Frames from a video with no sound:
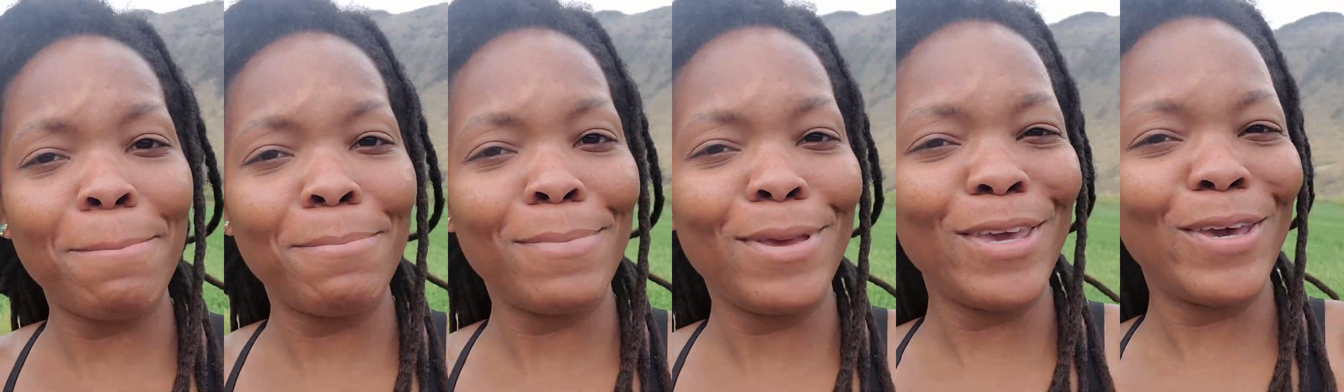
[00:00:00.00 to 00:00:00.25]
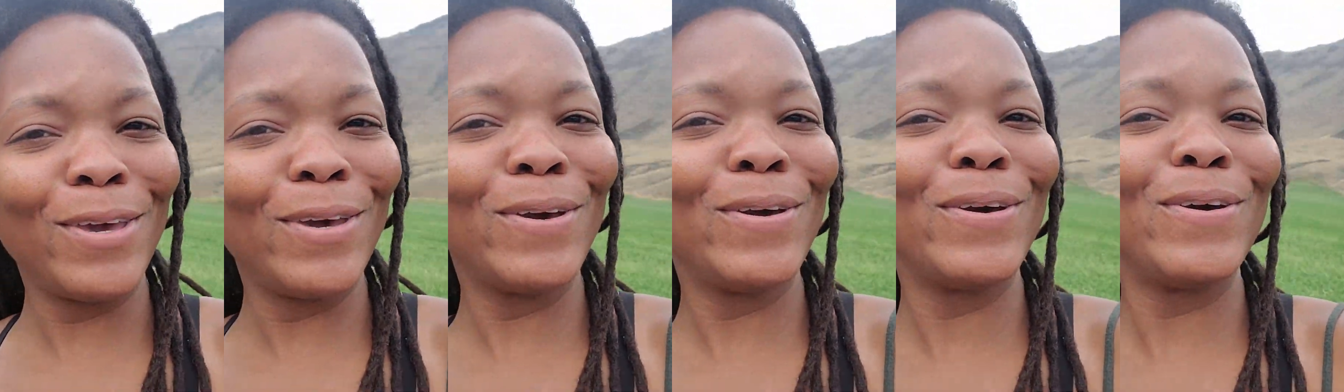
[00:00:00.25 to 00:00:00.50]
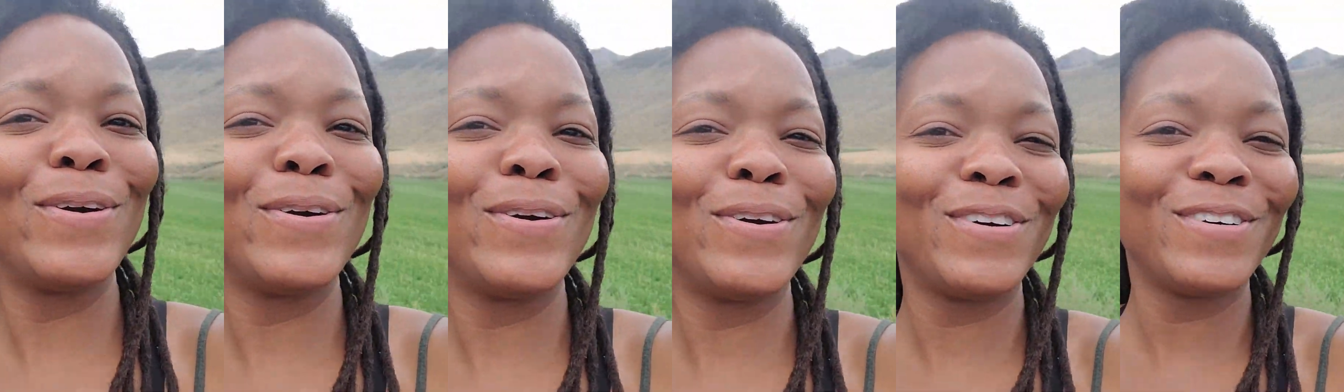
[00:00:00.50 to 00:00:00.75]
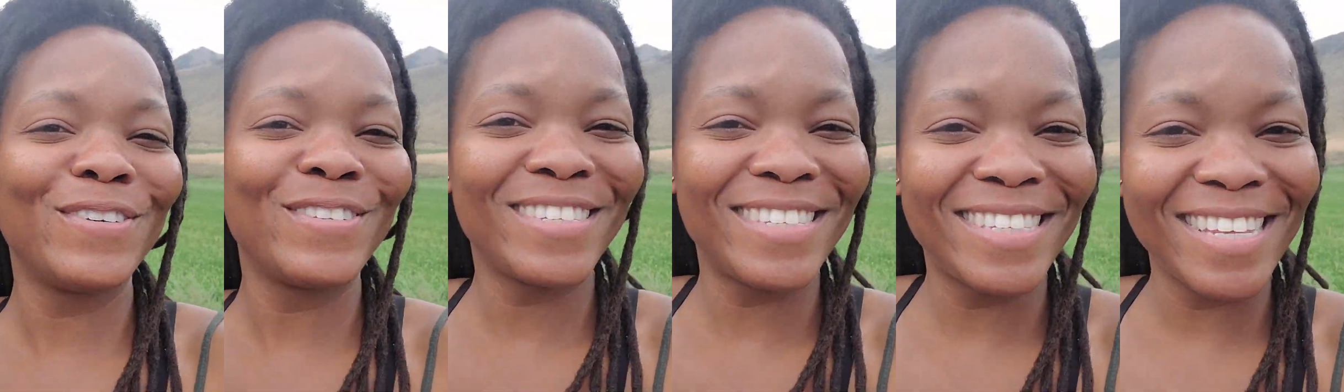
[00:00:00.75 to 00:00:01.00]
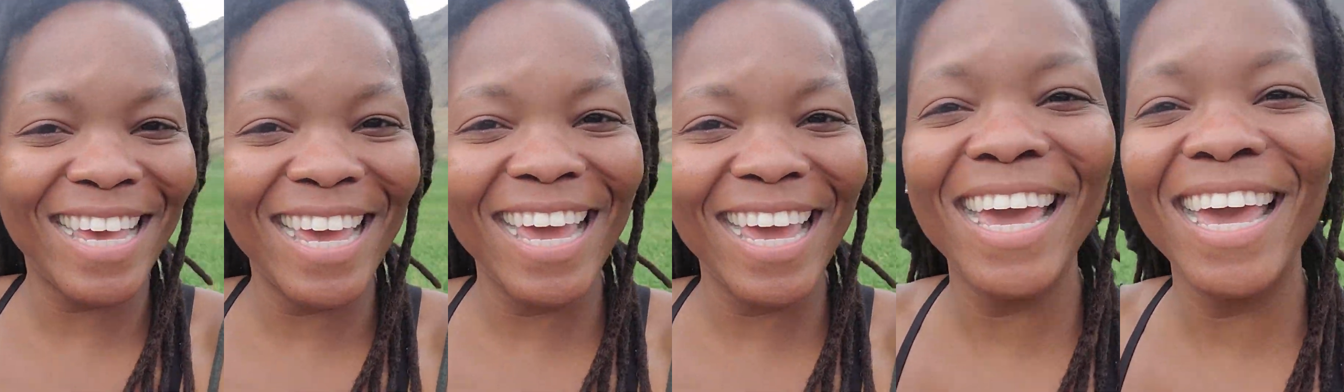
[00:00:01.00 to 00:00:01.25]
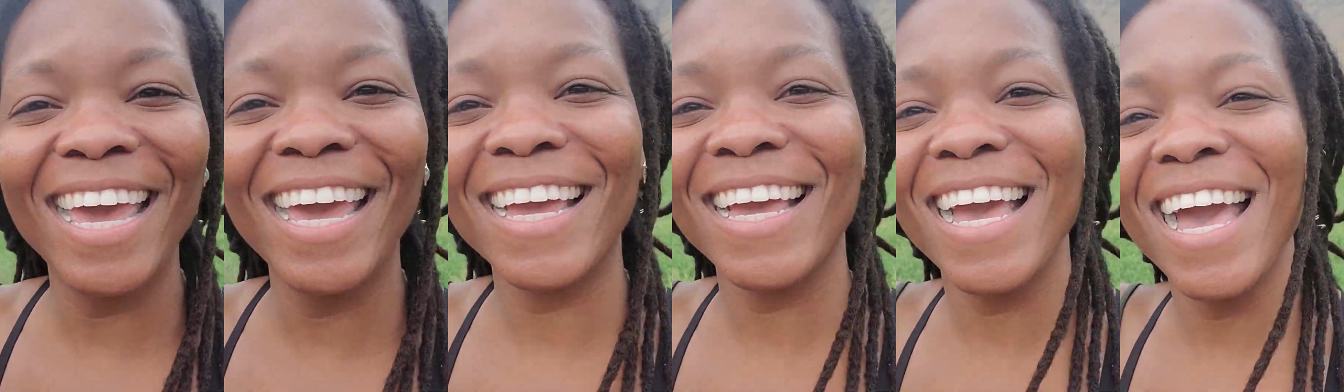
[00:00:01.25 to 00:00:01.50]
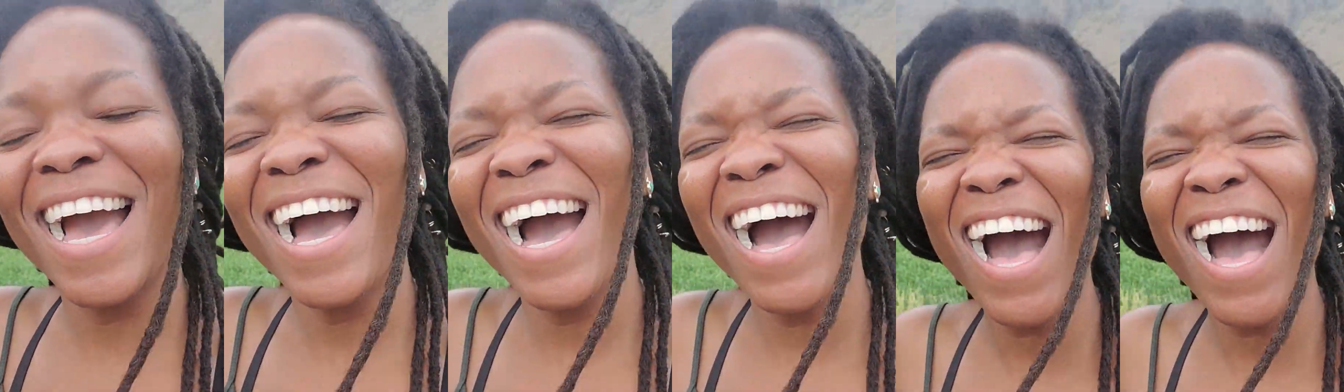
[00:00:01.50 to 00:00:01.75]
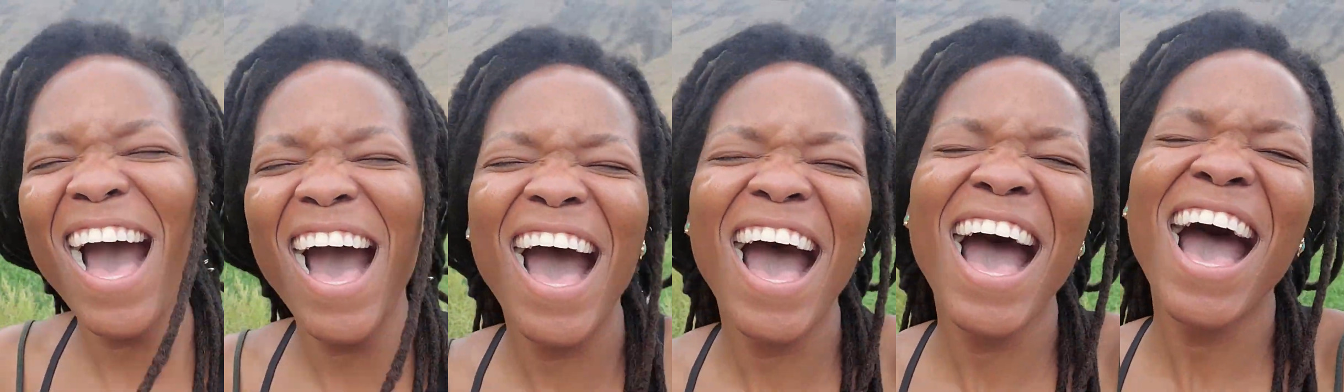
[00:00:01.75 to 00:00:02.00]
music.
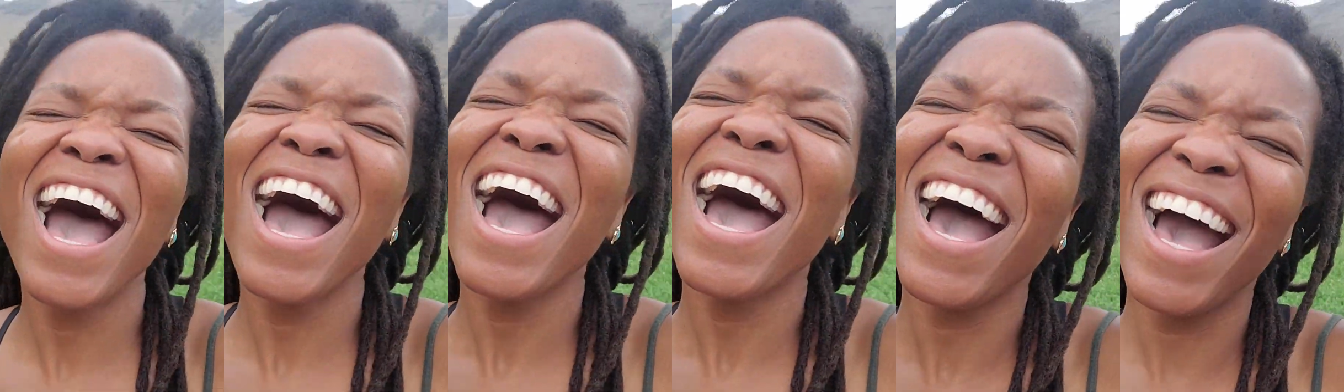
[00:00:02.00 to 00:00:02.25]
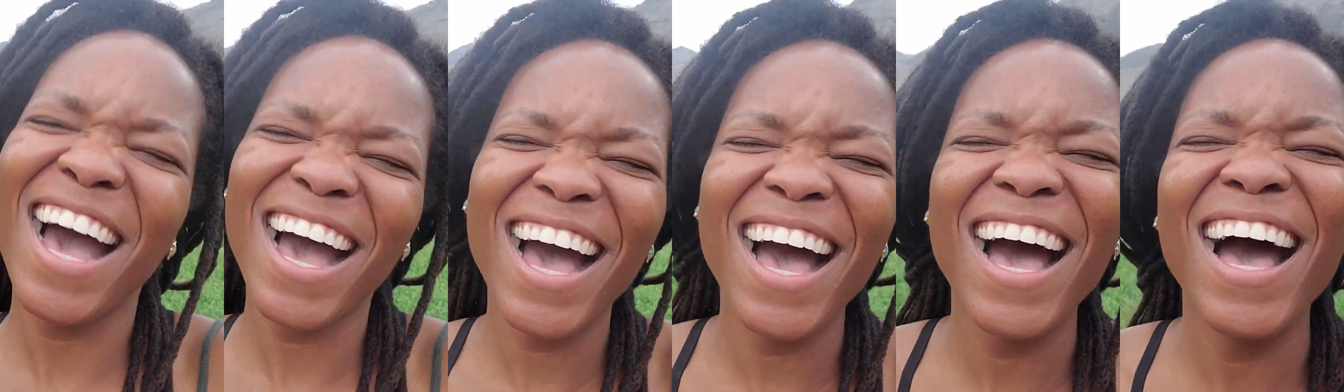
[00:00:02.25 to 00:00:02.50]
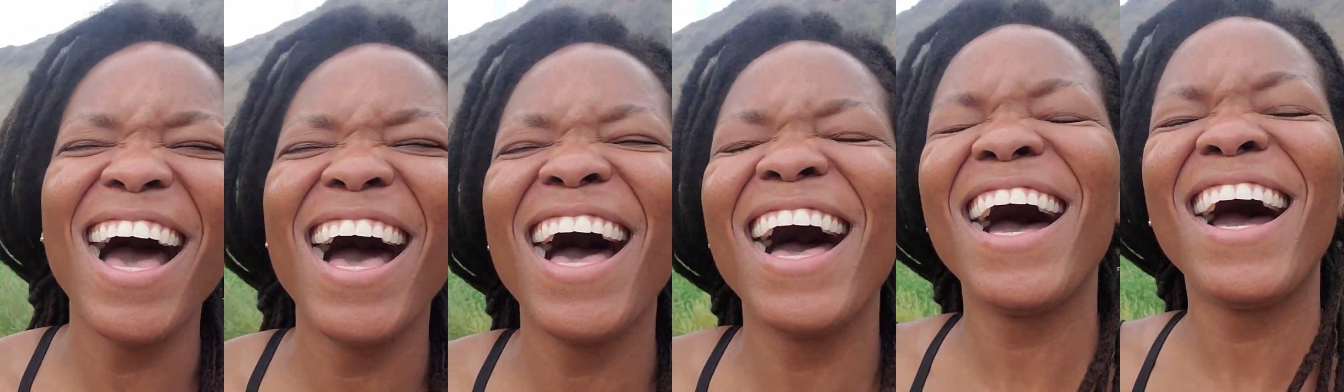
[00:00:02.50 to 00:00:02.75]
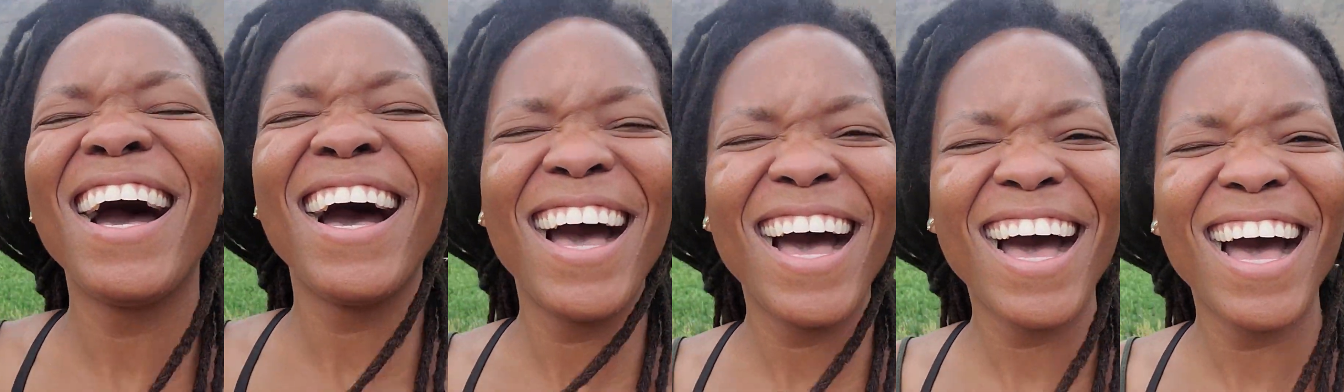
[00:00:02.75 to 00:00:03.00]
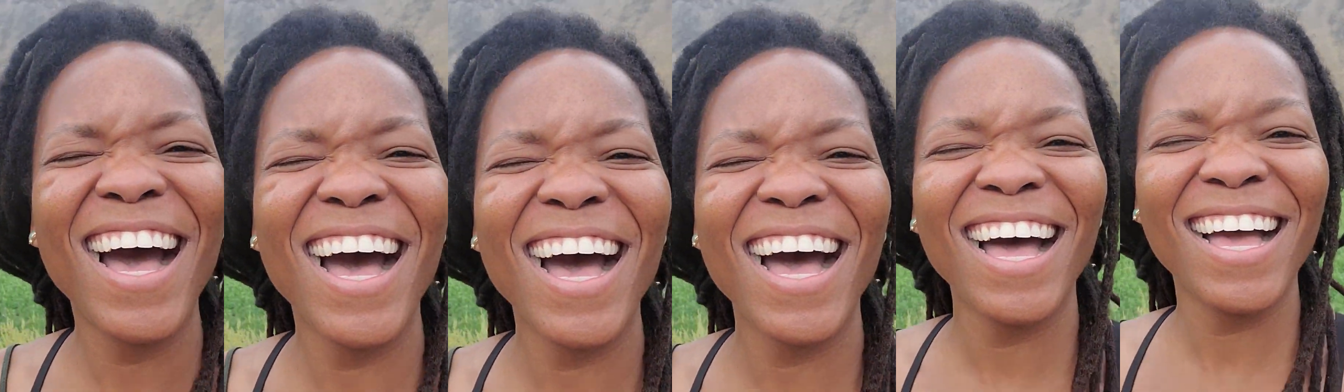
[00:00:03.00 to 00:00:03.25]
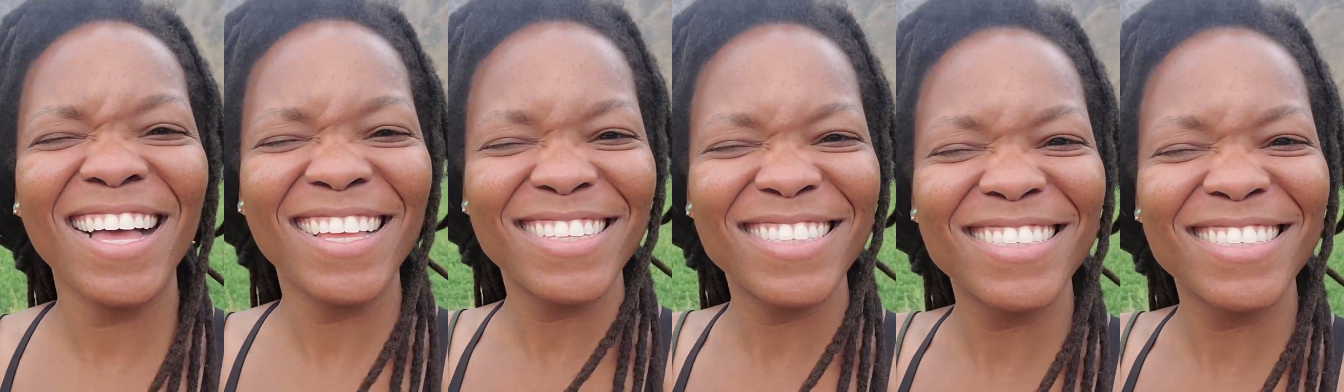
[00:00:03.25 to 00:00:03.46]
Ah!